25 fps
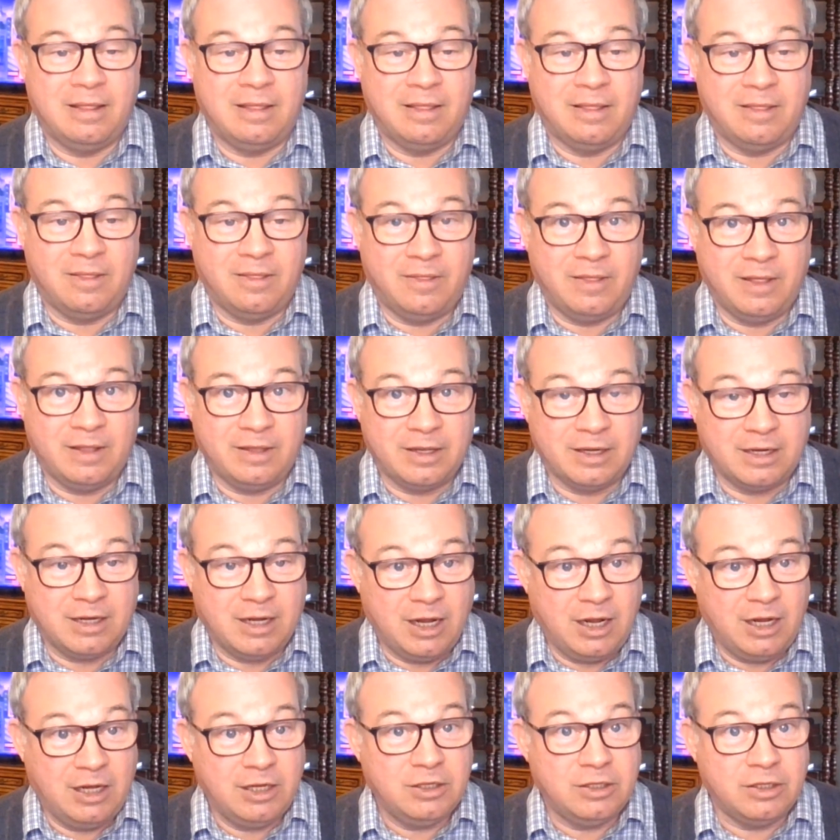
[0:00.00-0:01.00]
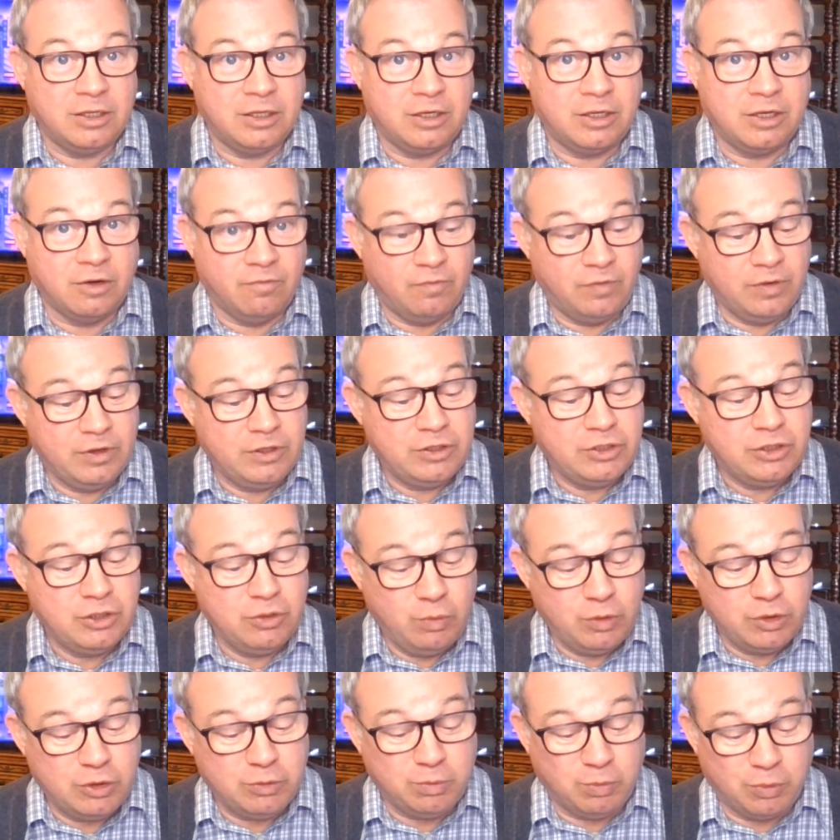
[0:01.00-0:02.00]
that the convention
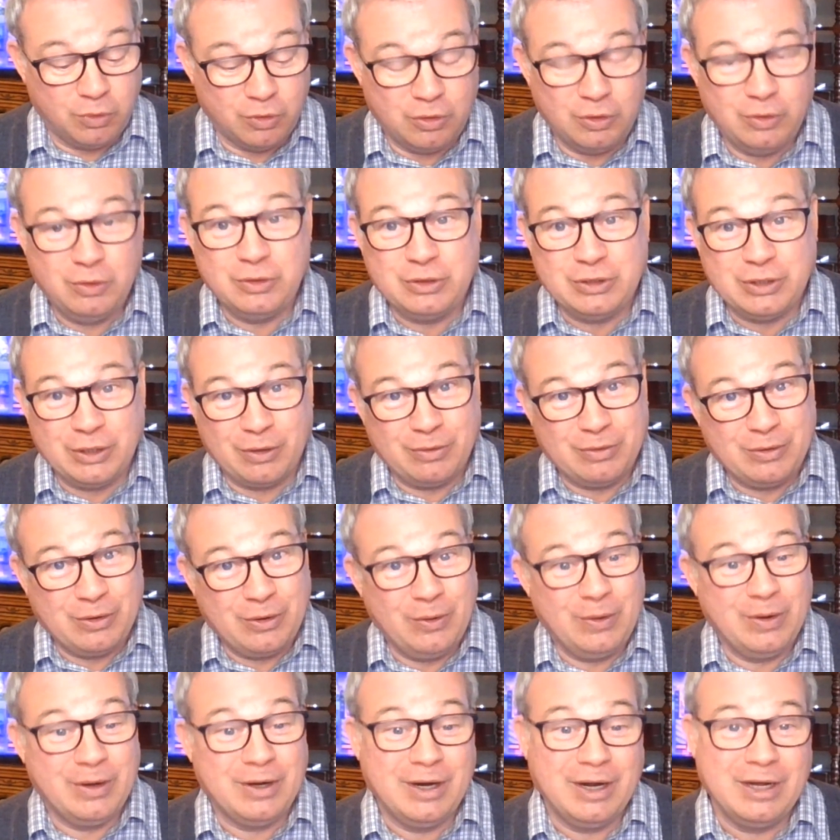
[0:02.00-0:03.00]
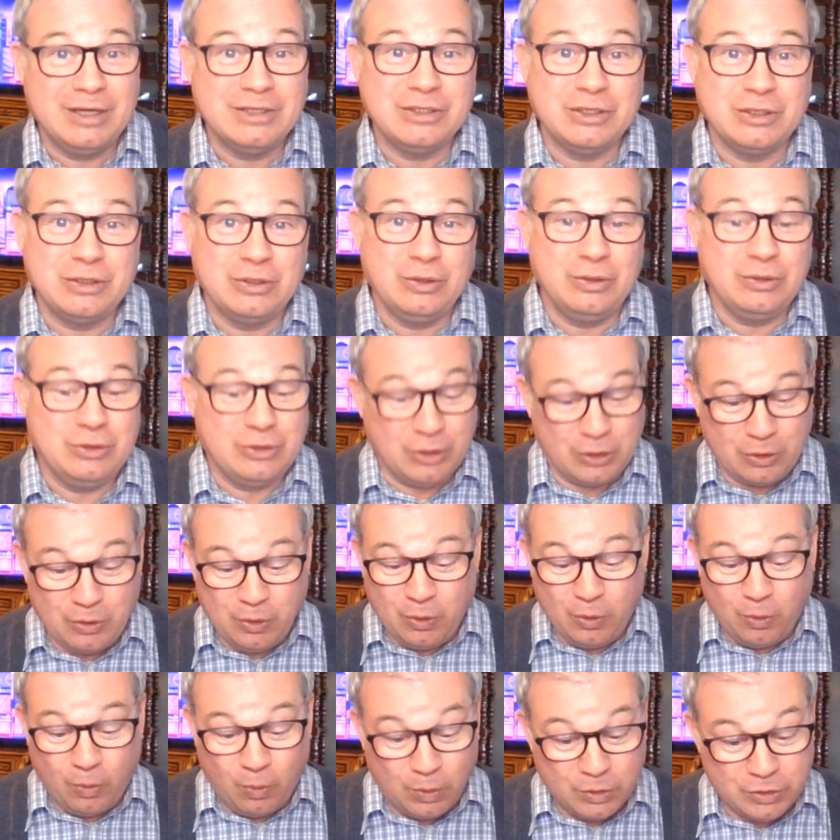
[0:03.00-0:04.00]
which produced our current Constitution
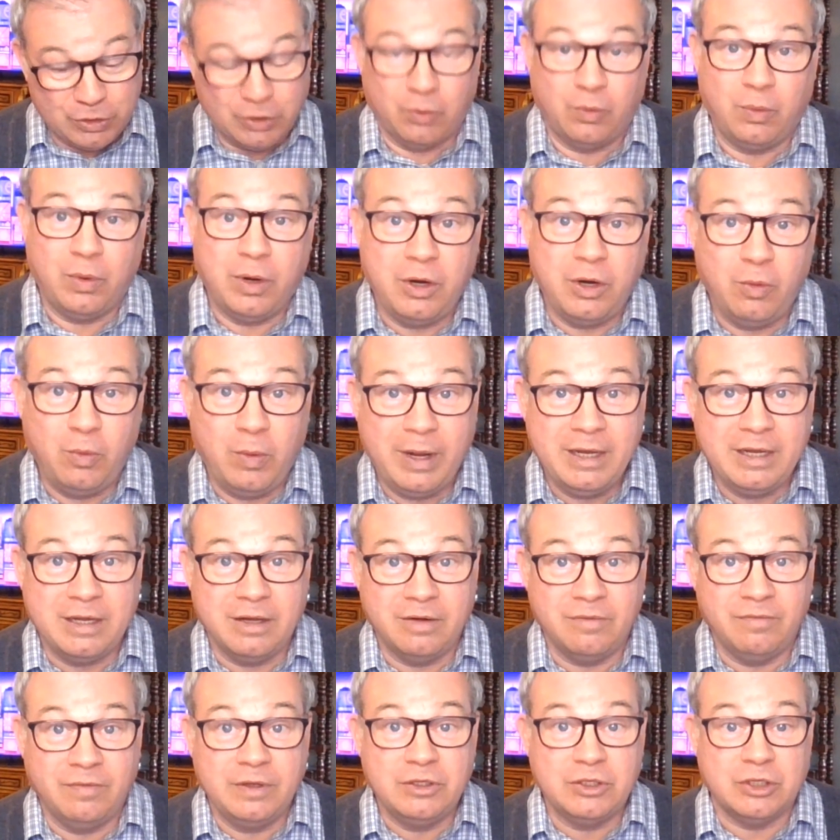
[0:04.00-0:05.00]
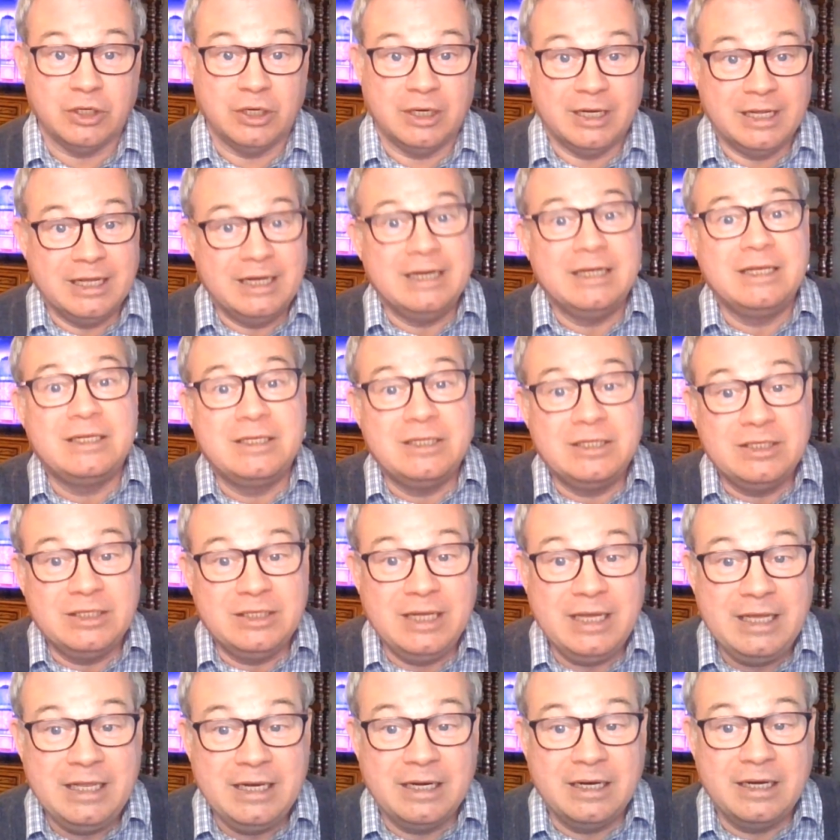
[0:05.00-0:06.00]
was a runaway convention. It
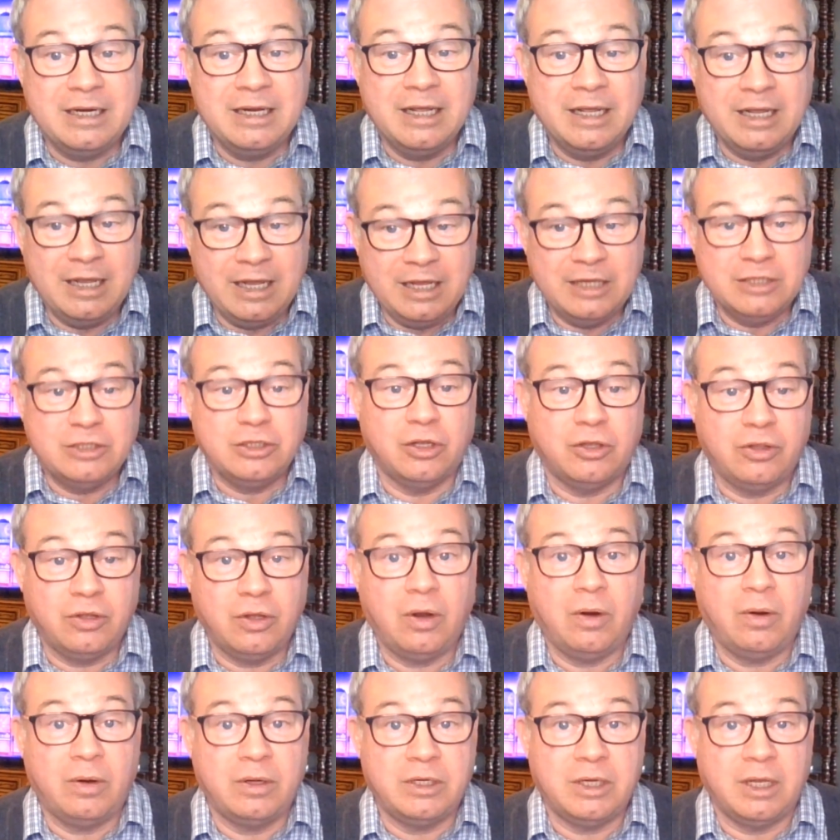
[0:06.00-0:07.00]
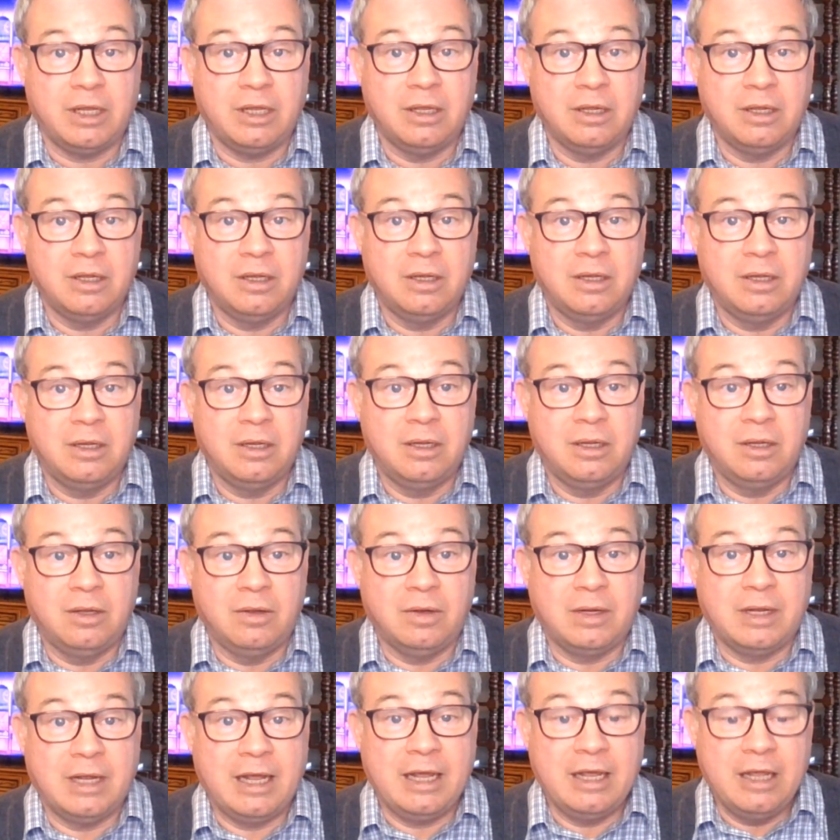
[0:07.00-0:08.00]
exceeded its authority.
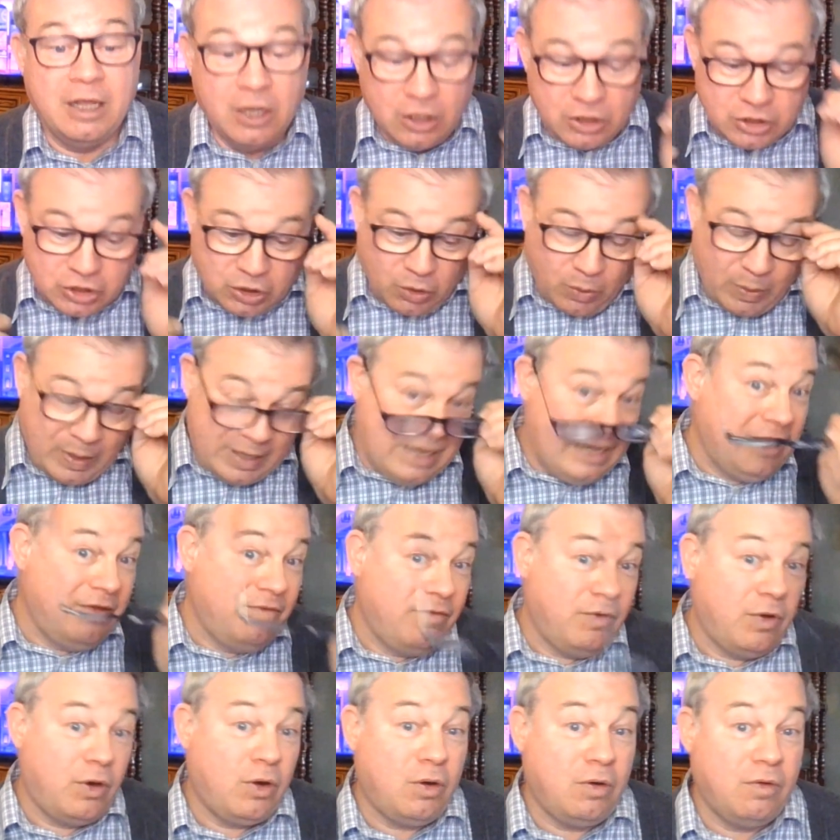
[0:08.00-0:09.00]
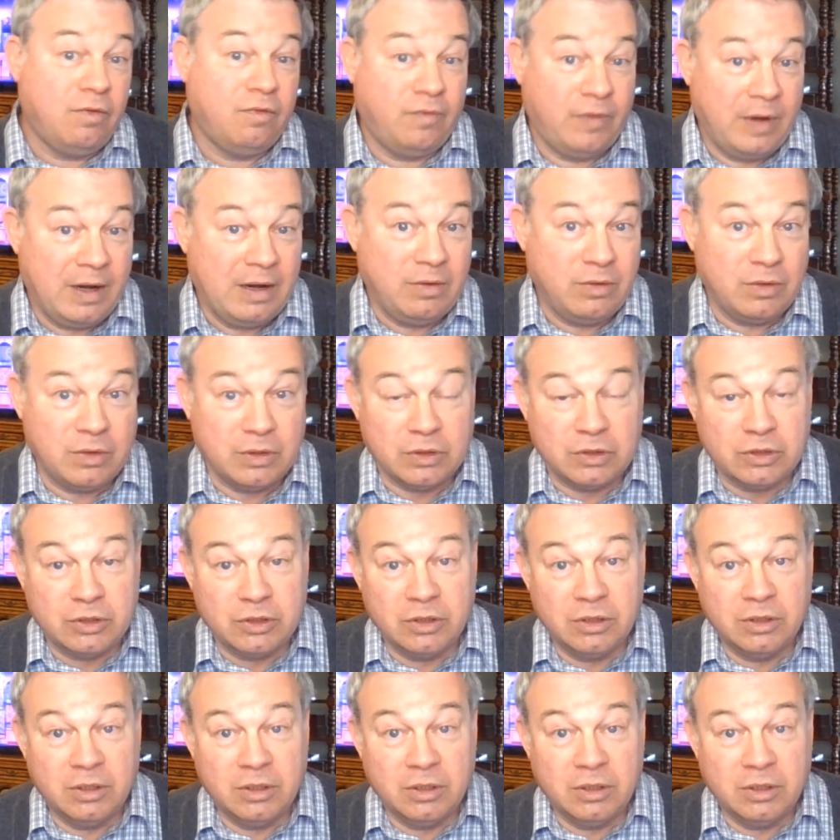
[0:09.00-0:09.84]
Okay? So even our founders,